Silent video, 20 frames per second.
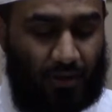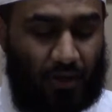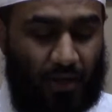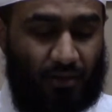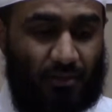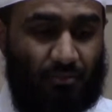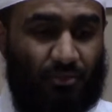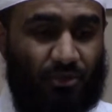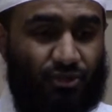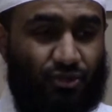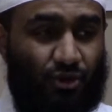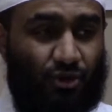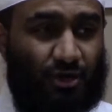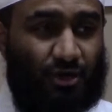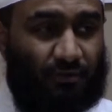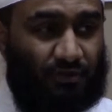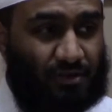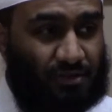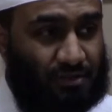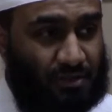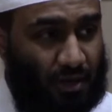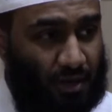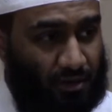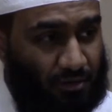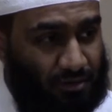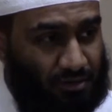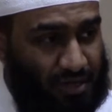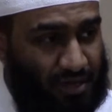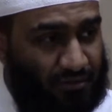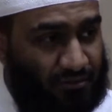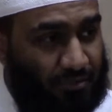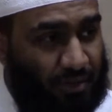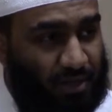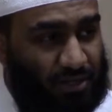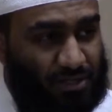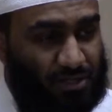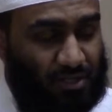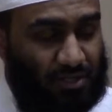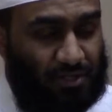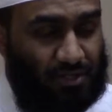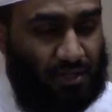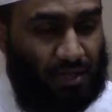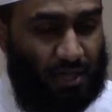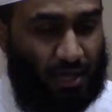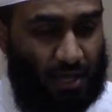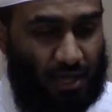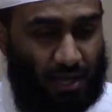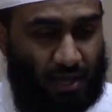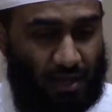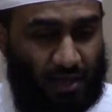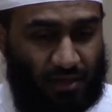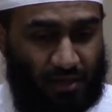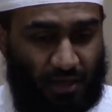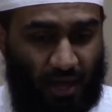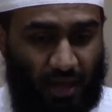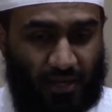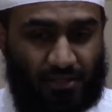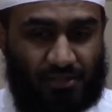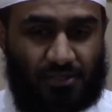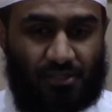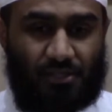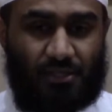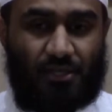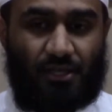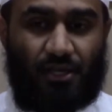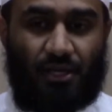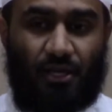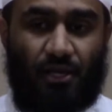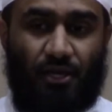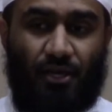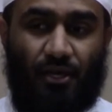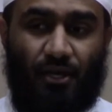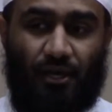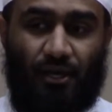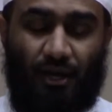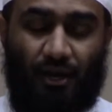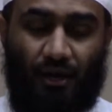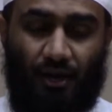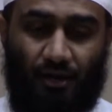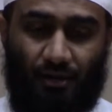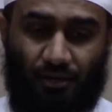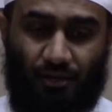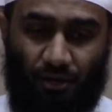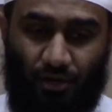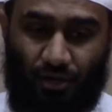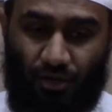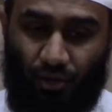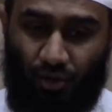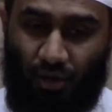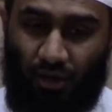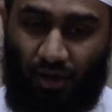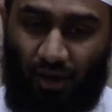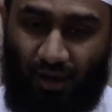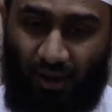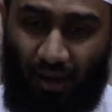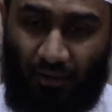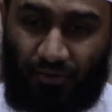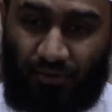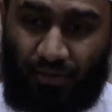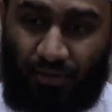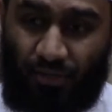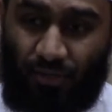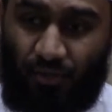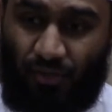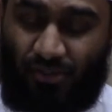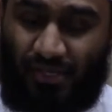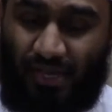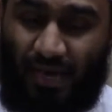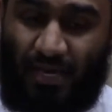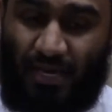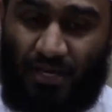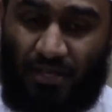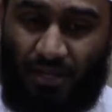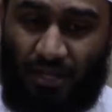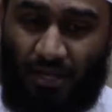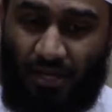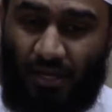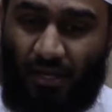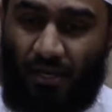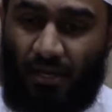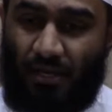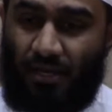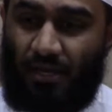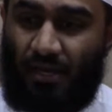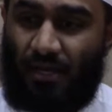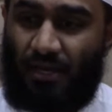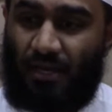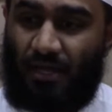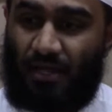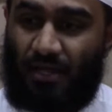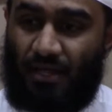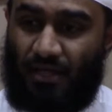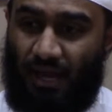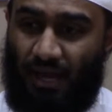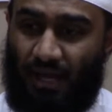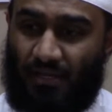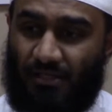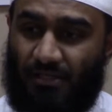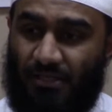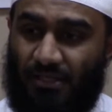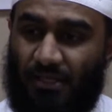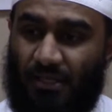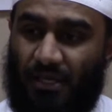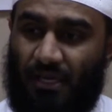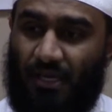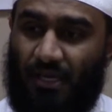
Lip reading: Now, the majority of the scholars have mentioned that you are allowed to use anything that